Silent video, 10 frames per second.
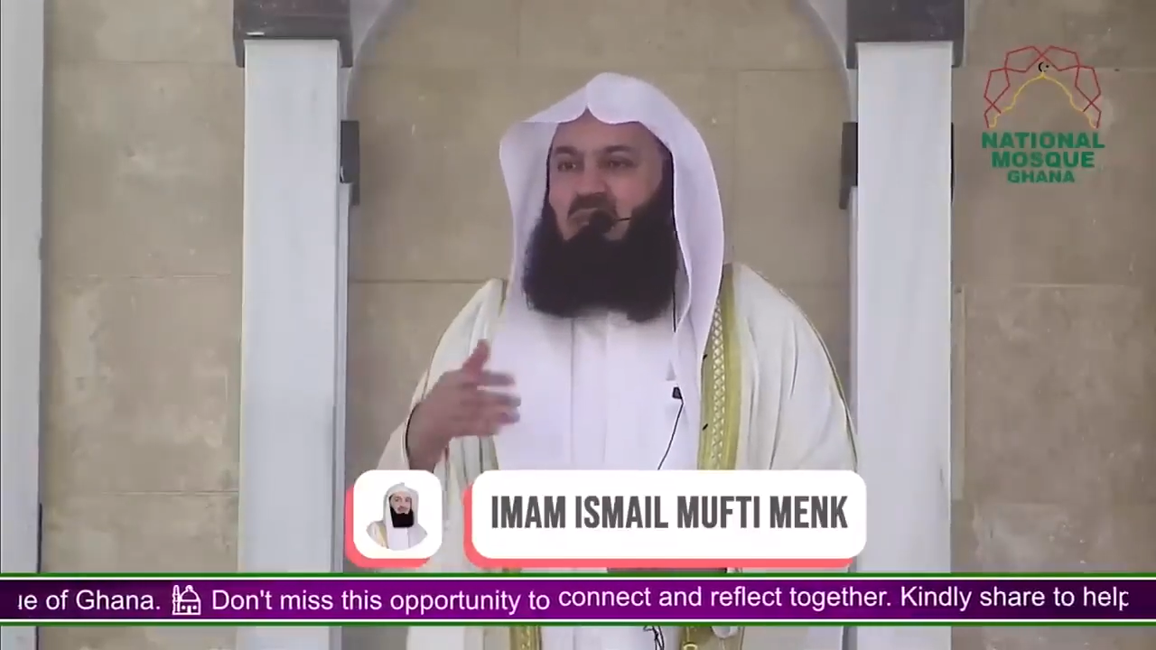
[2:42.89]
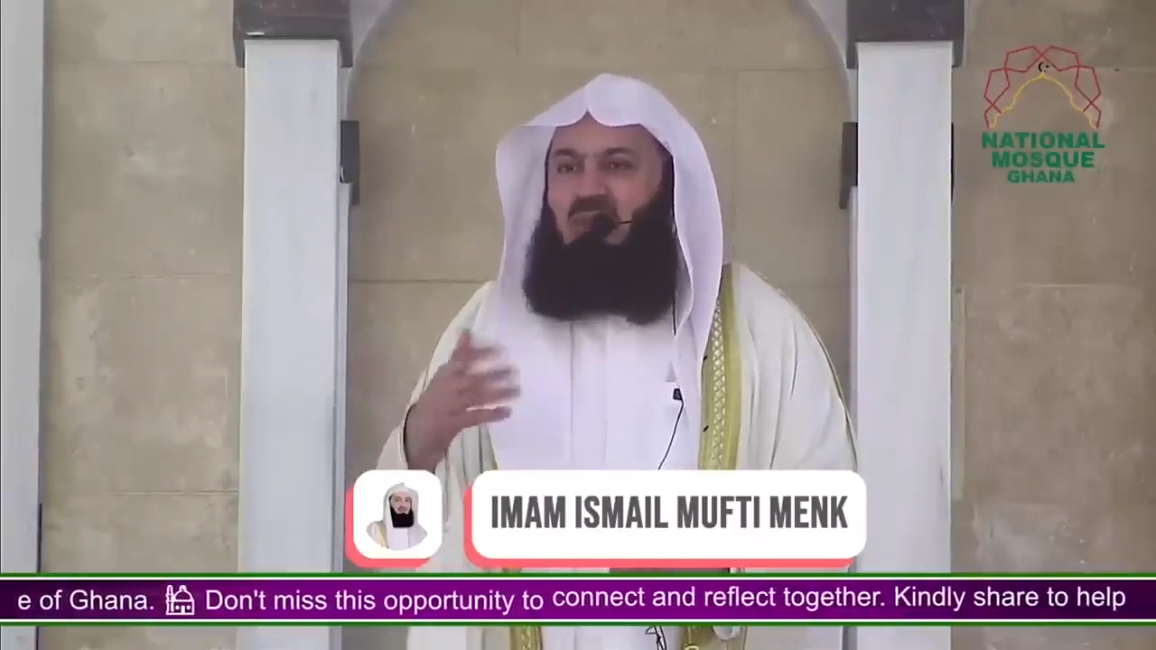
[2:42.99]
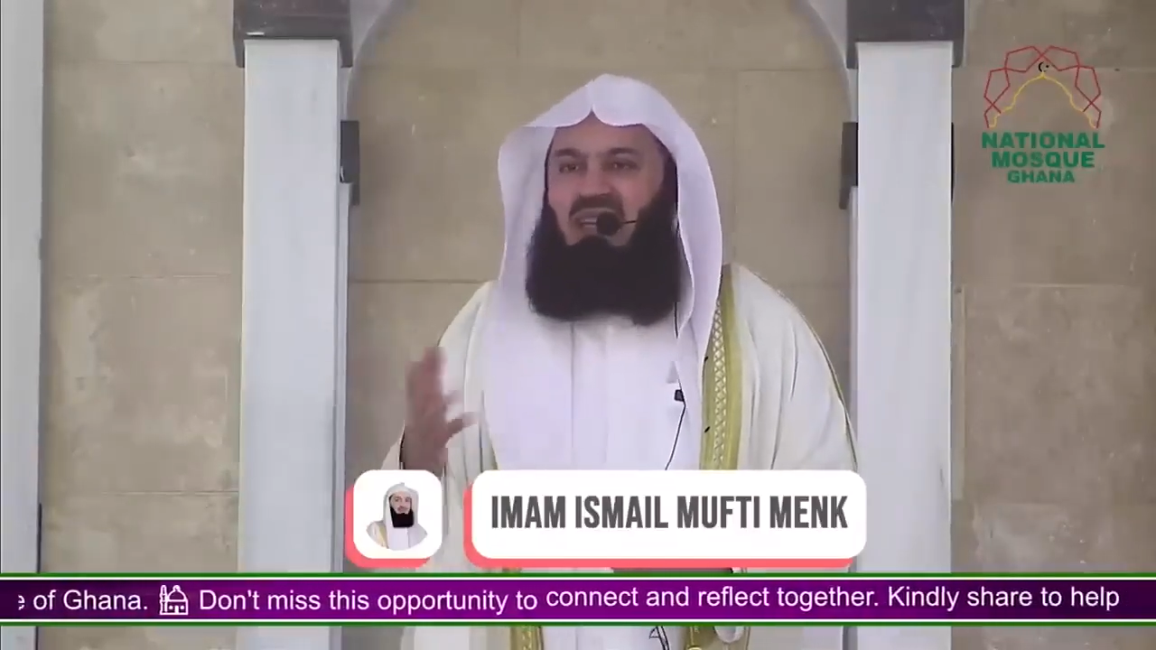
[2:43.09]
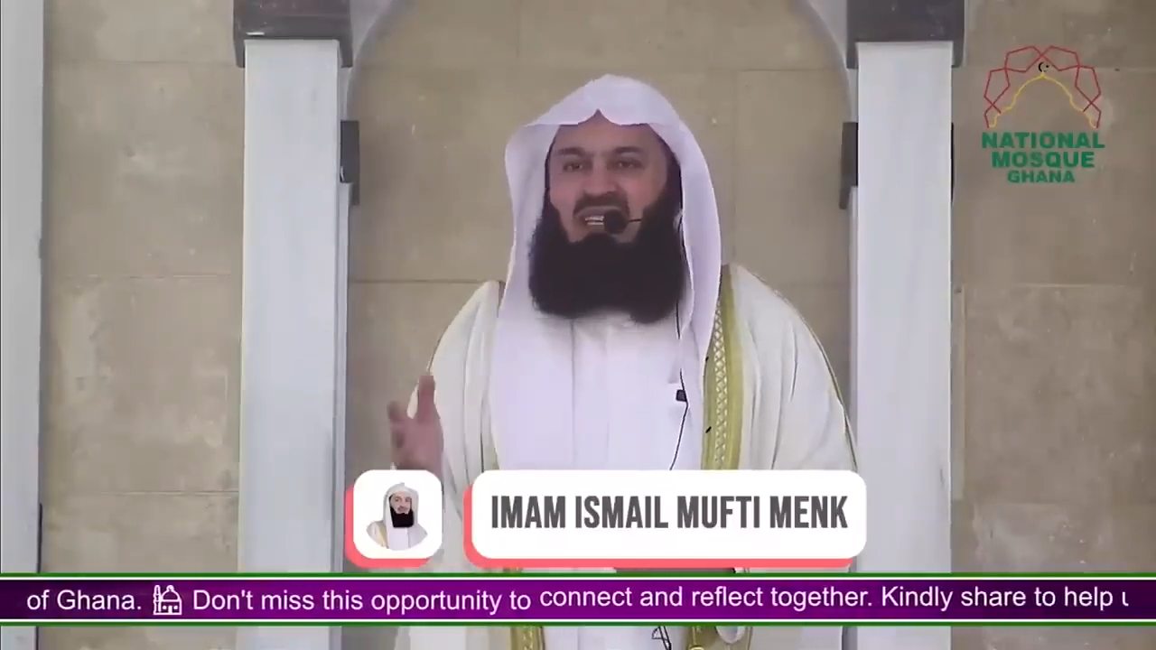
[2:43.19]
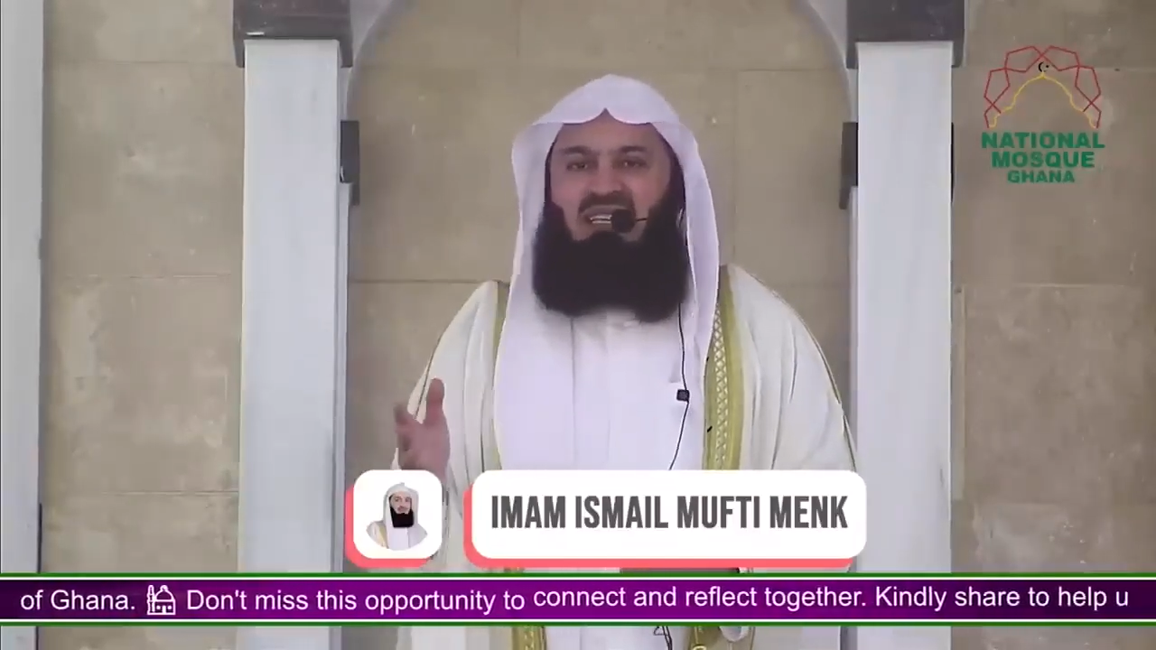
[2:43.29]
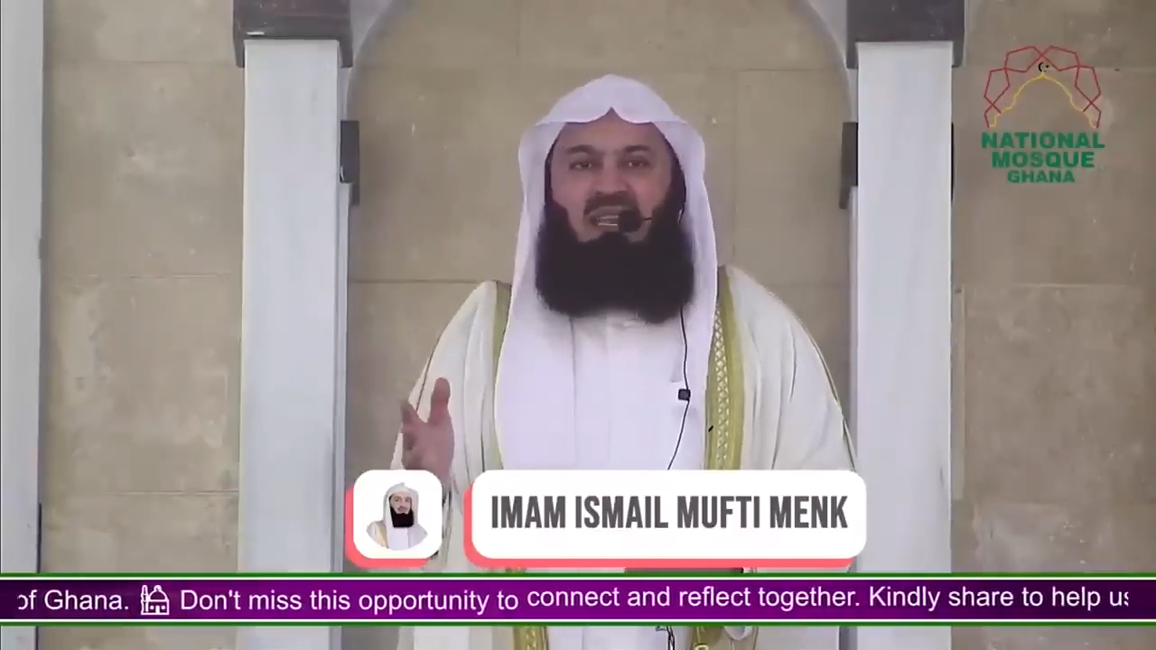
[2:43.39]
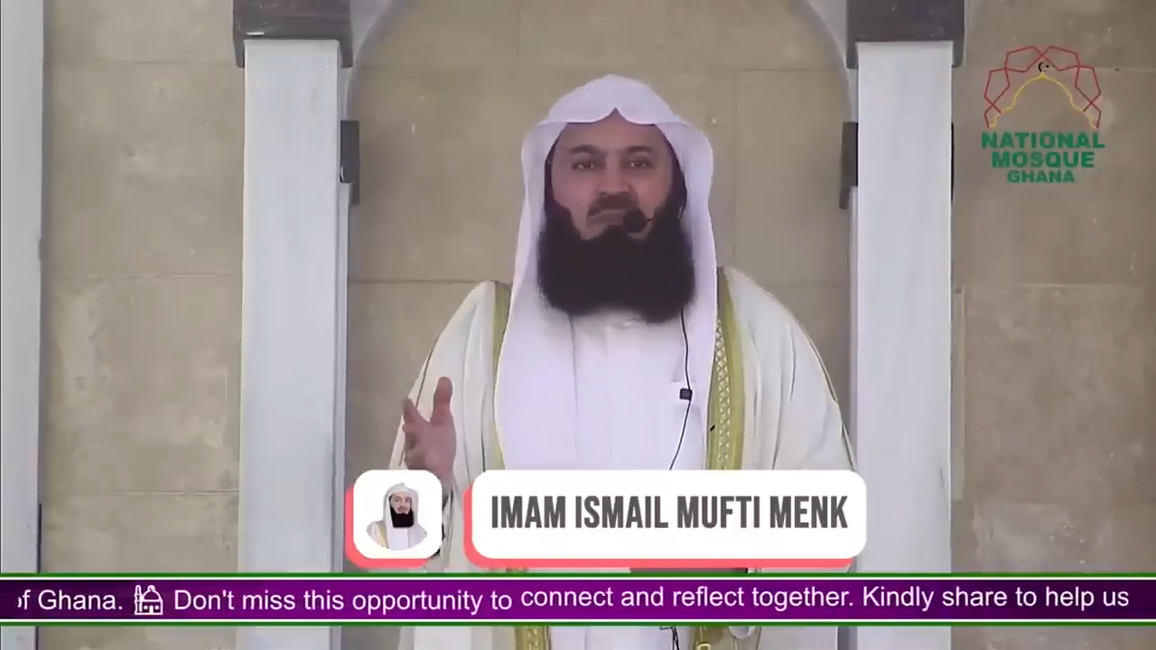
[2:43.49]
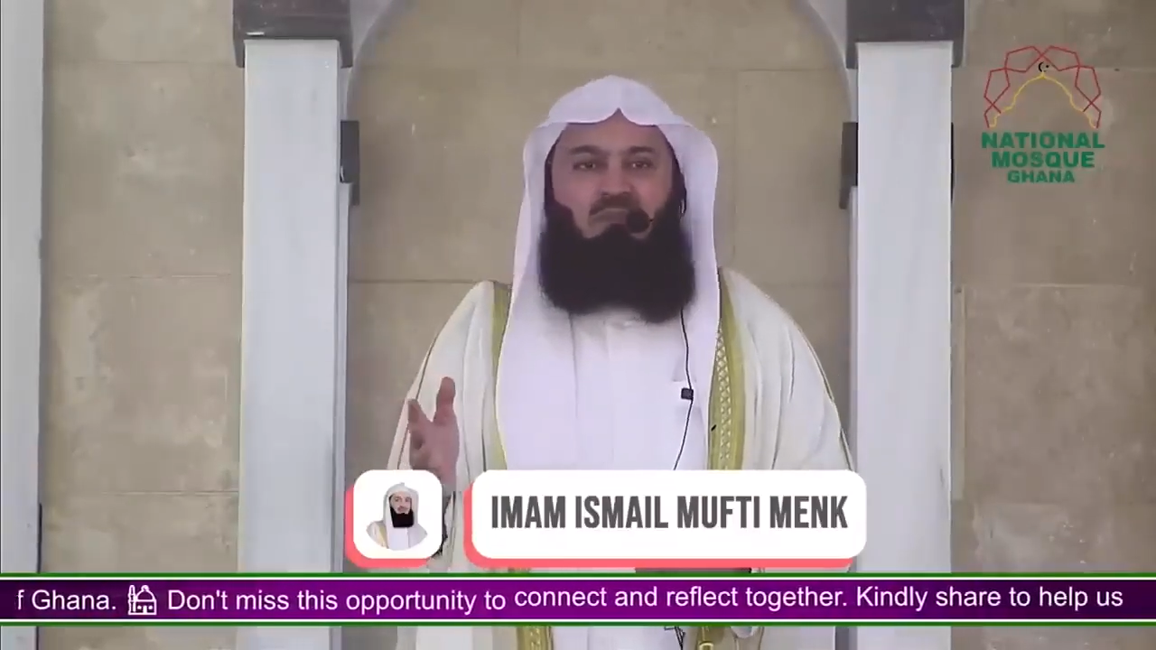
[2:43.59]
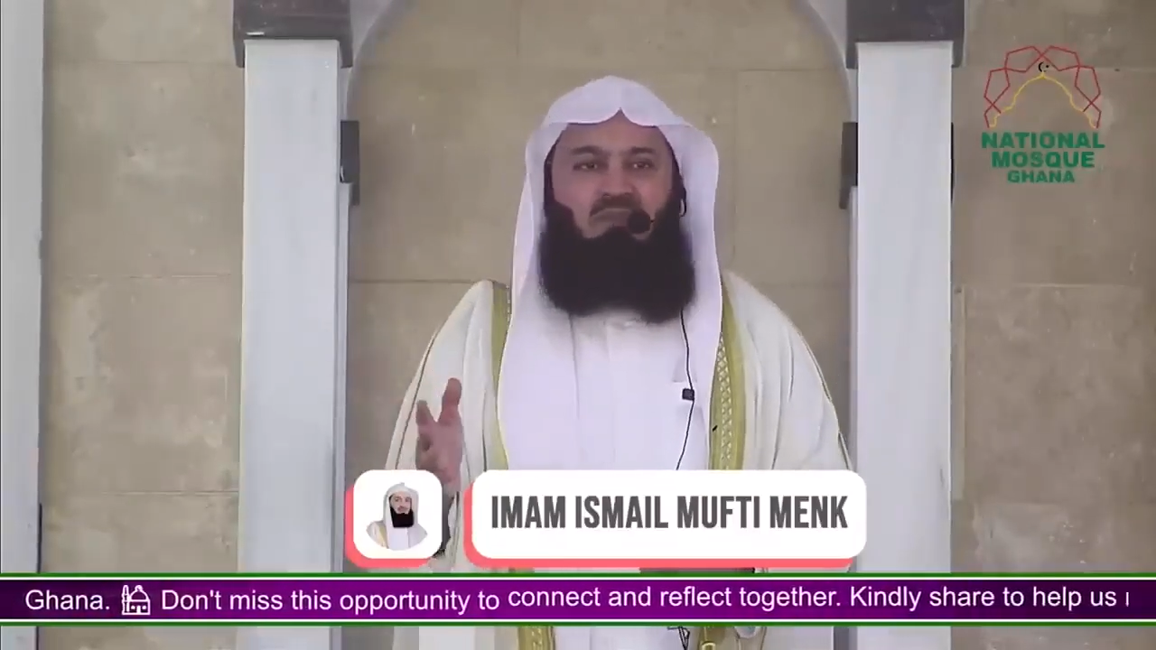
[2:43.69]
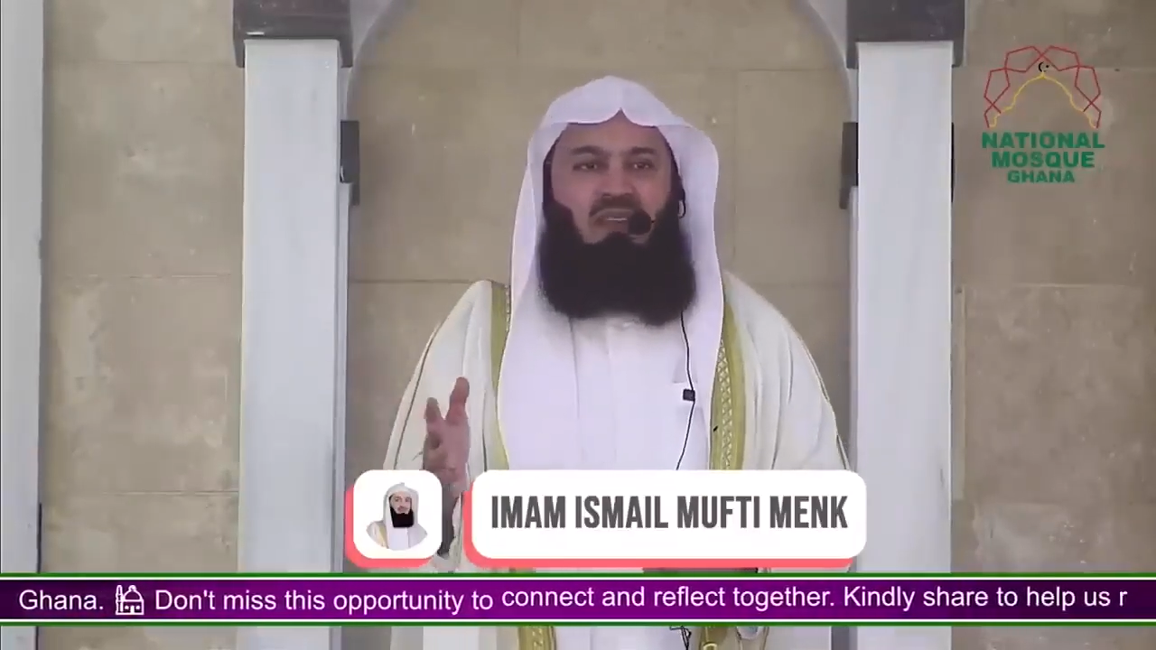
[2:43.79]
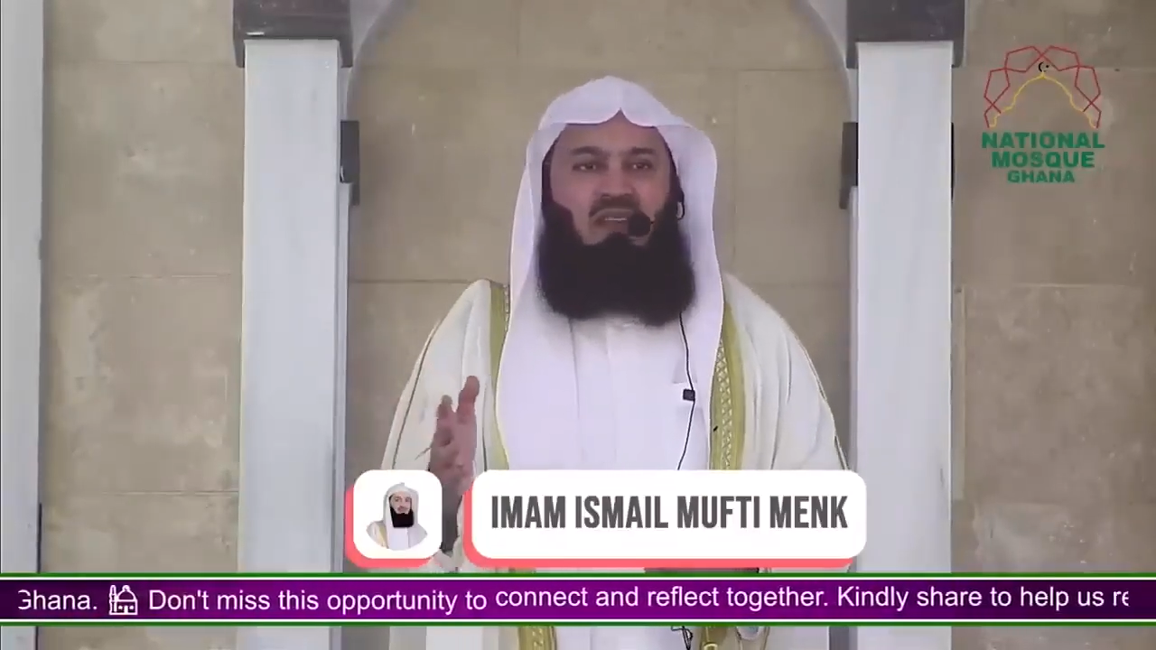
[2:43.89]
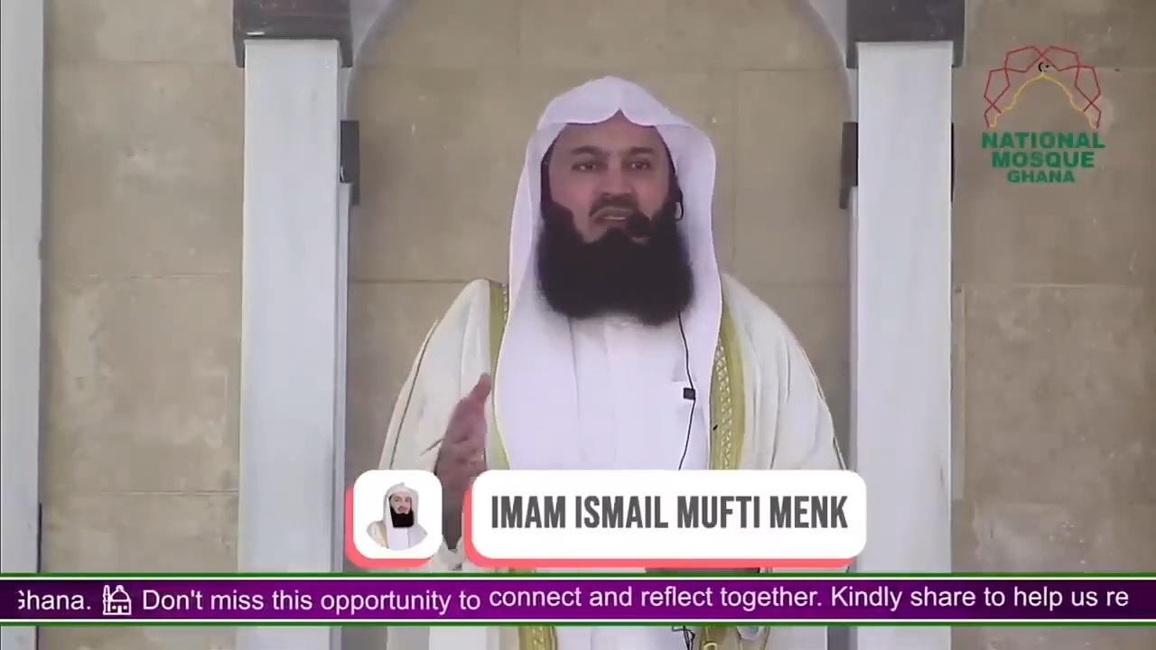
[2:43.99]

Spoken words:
it makes them